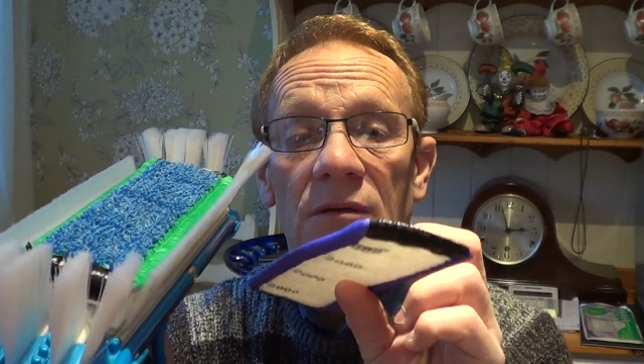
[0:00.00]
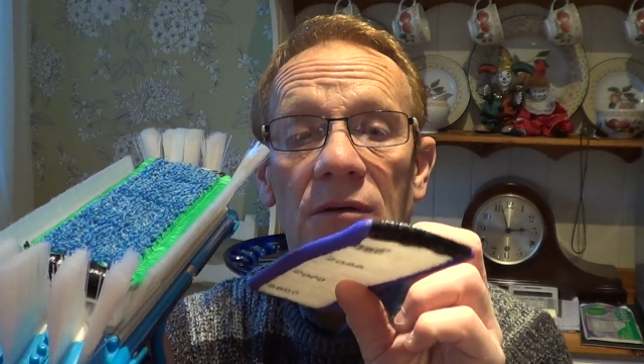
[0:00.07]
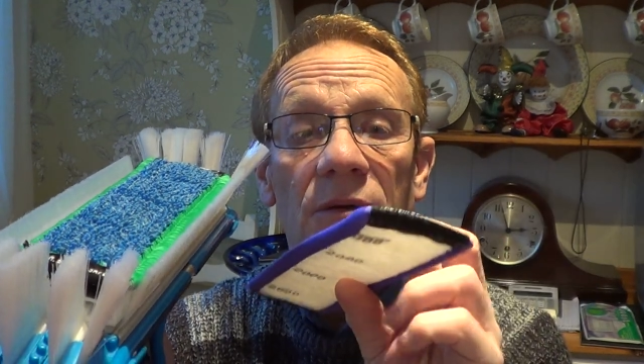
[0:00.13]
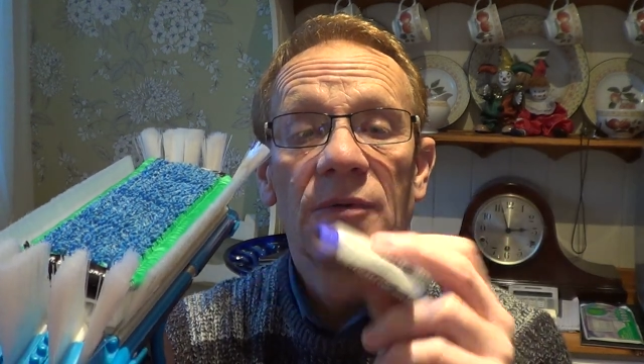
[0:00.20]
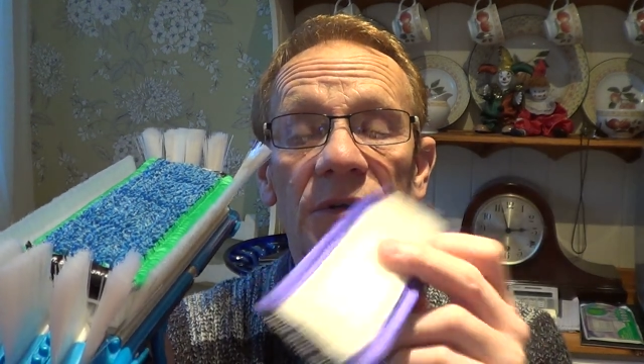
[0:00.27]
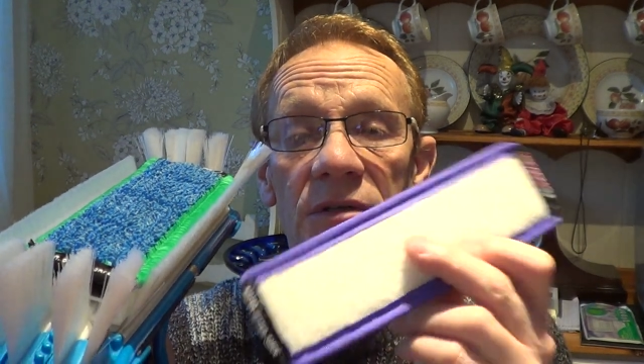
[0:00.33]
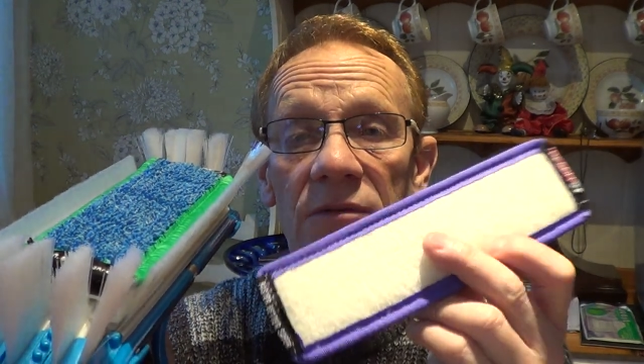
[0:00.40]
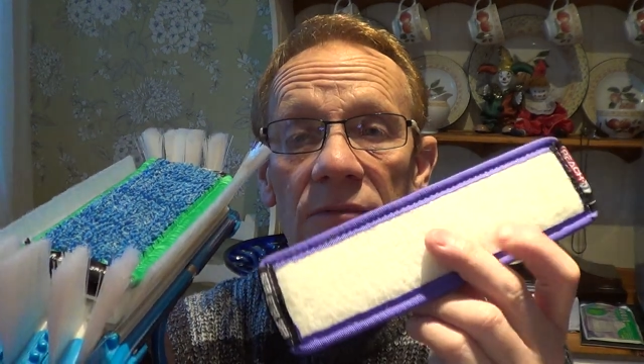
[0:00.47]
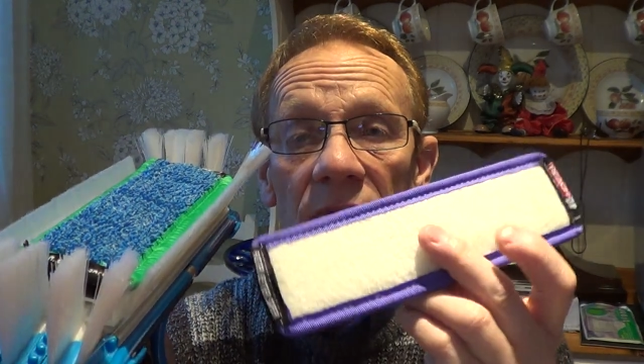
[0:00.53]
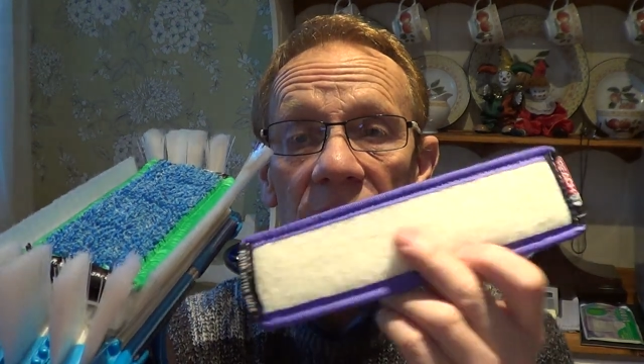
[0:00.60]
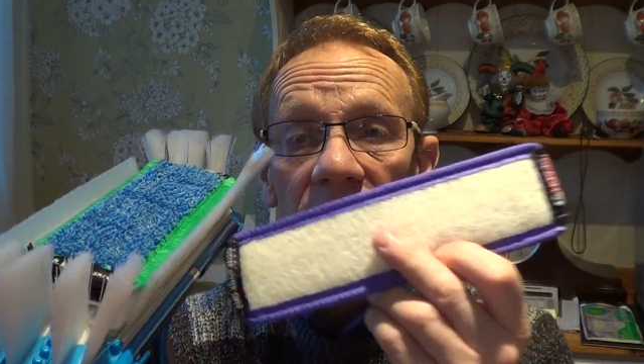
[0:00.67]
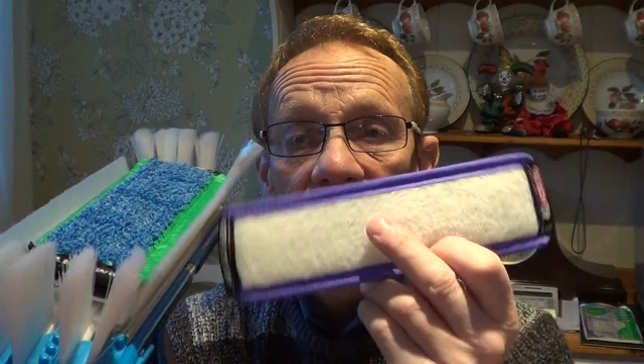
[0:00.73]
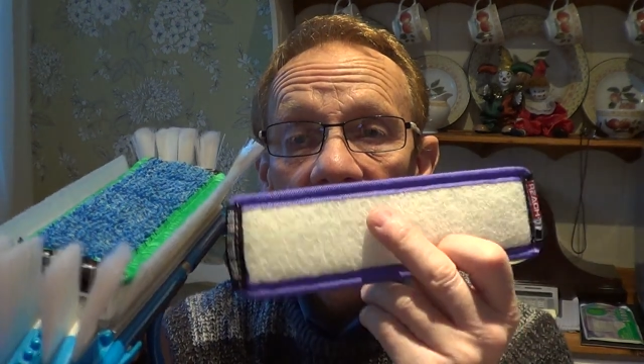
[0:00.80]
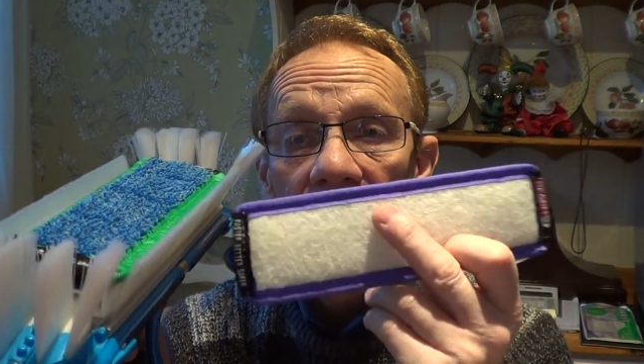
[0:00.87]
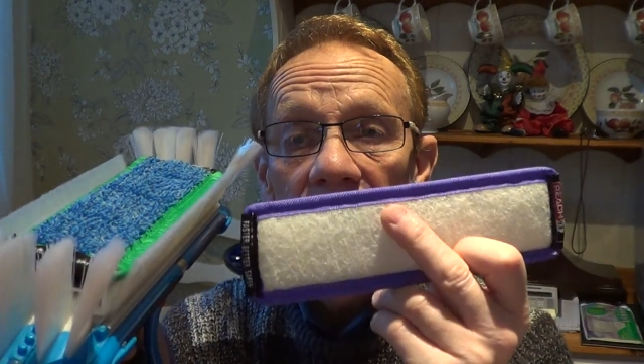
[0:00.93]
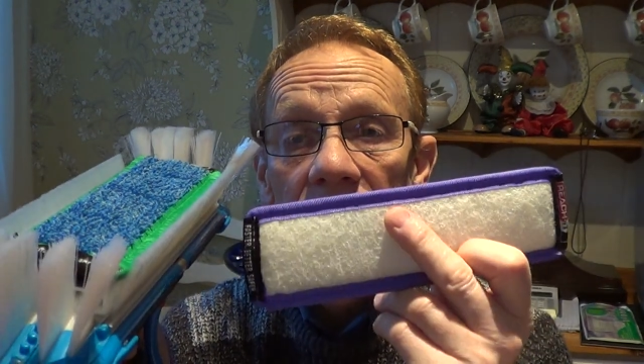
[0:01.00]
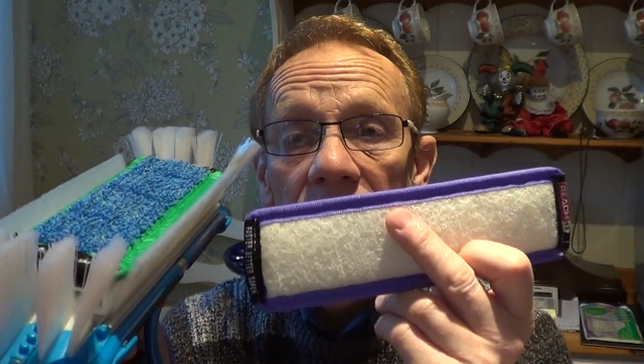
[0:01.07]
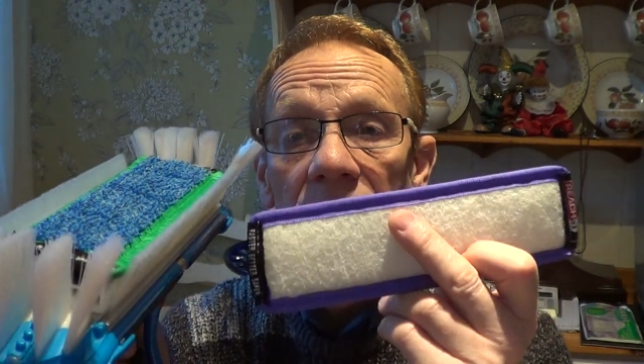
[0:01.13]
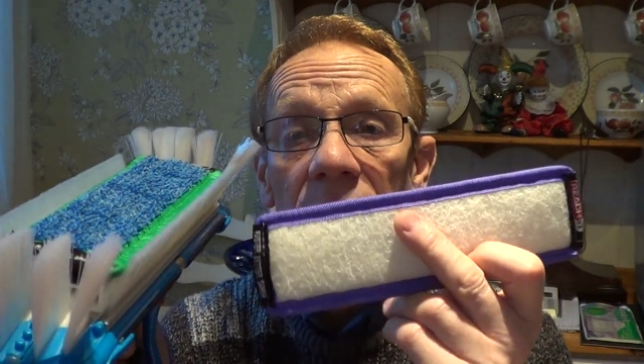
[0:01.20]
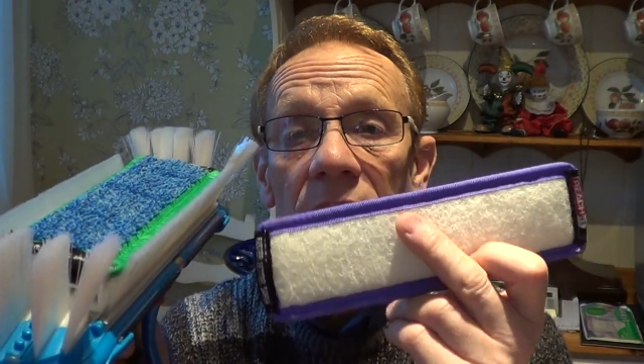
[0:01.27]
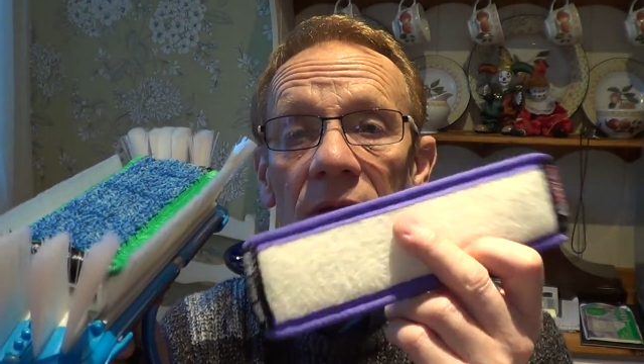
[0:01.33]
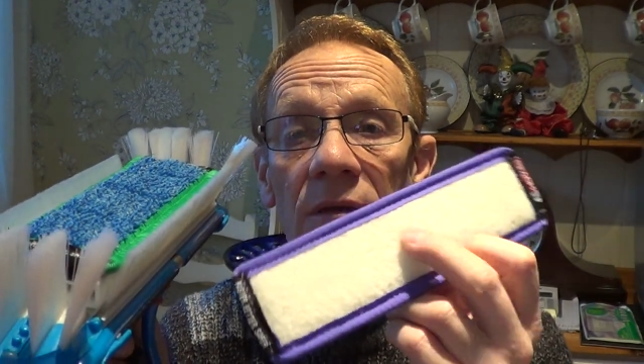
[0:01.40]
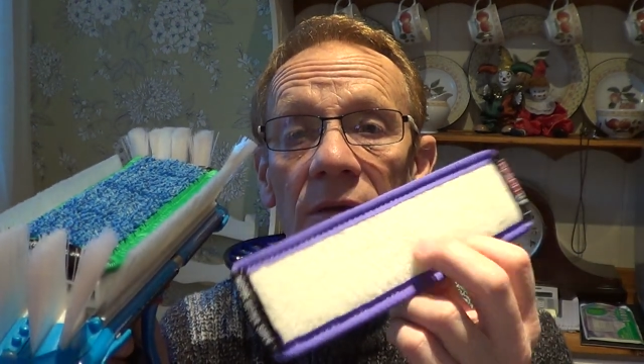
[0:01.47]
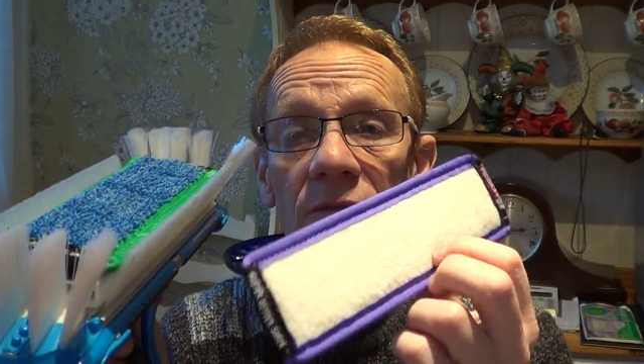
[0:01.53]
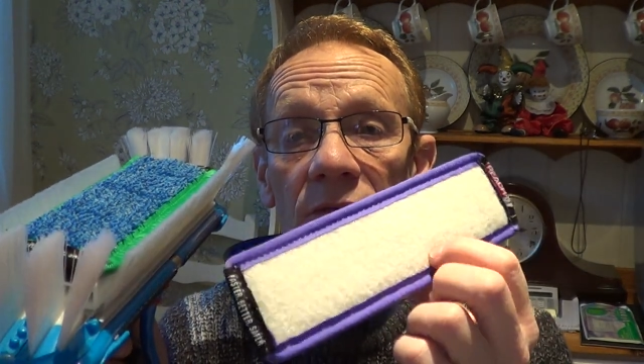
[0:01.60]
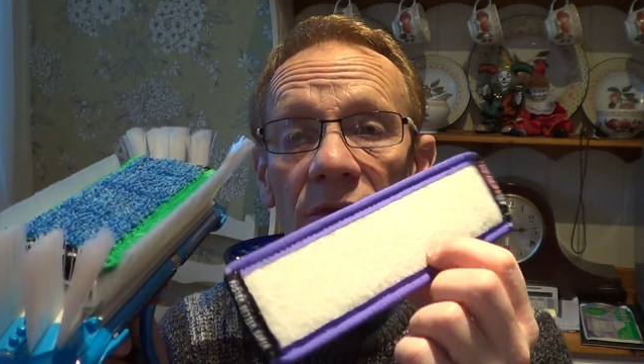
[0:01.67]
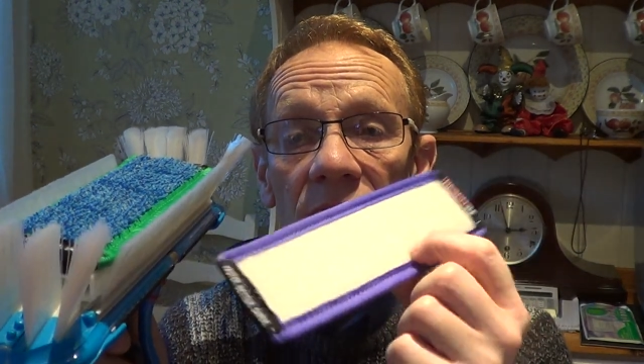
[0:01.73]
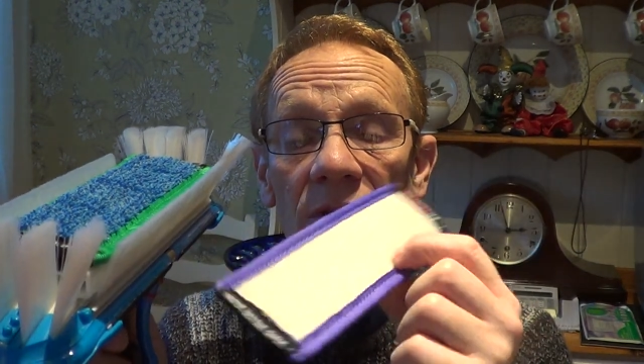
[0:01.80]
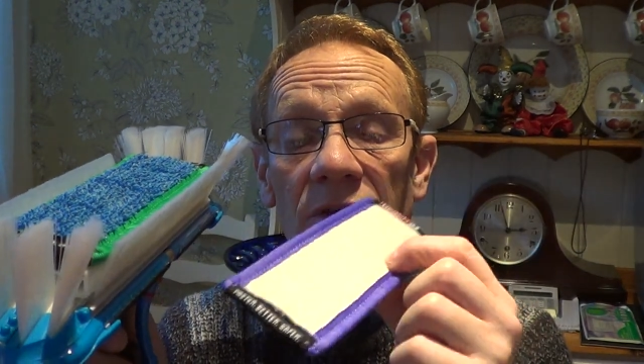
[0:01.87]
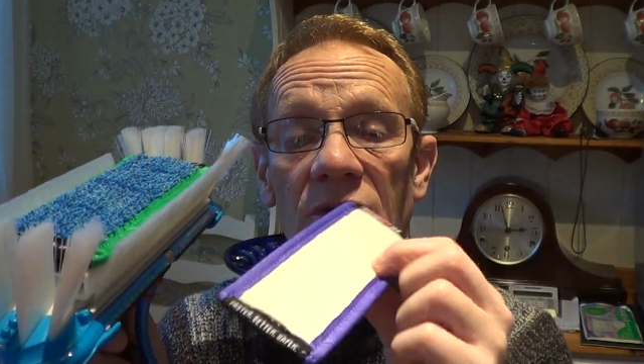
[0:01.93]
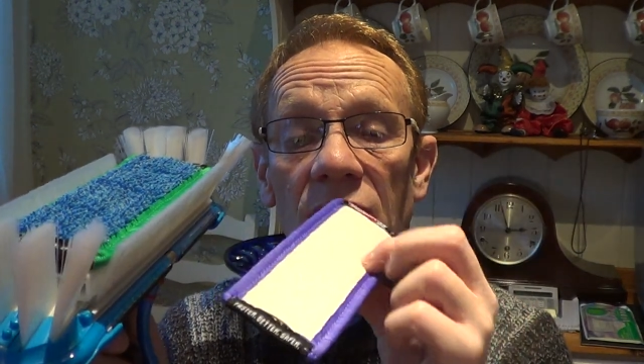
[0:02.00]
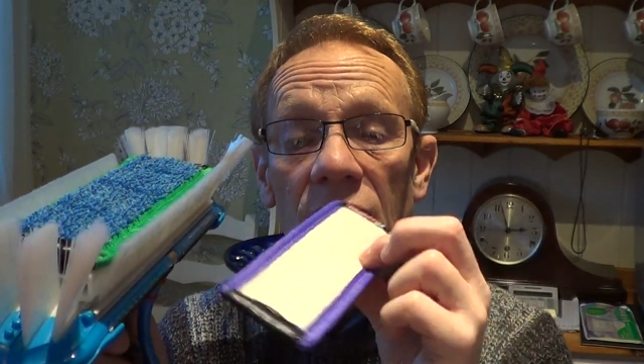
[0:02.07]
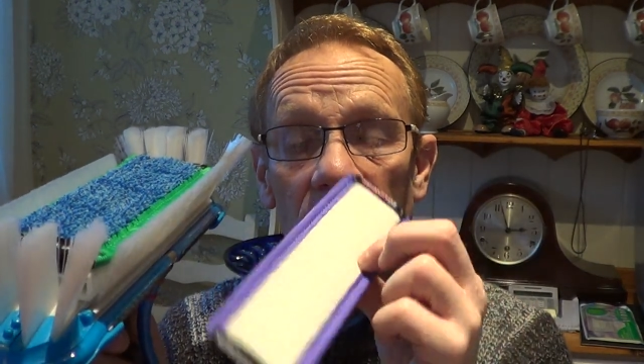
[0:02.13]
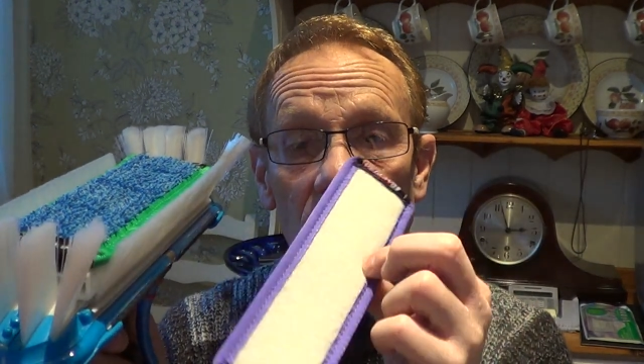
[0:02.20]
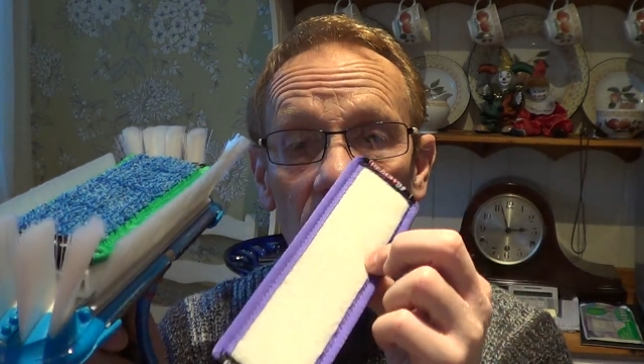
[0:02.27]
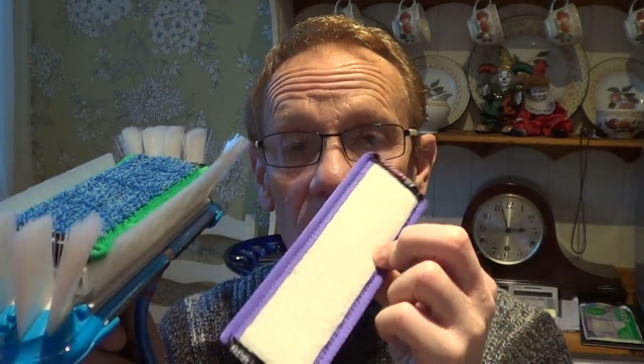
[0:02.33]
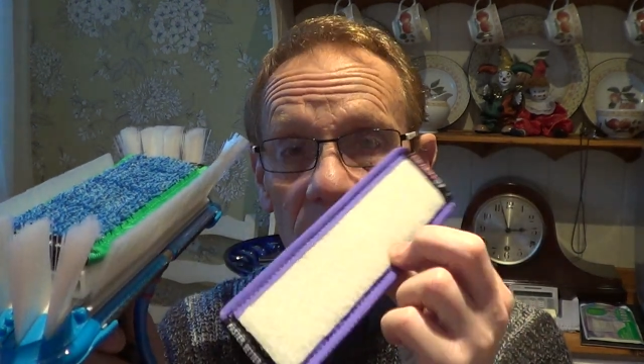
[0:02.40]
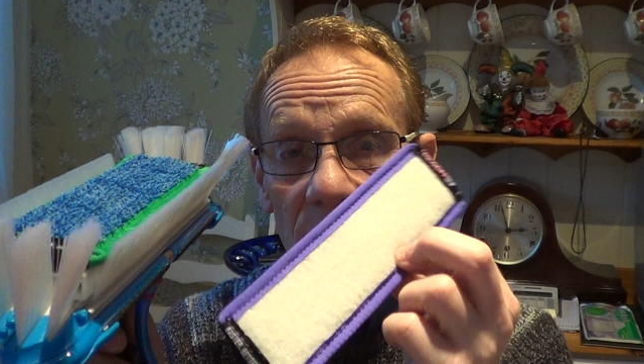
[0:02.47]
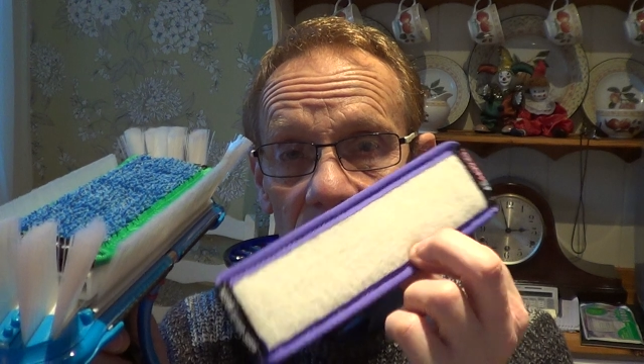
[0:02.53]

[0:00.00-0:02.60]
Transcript: a piece of glass with the dirt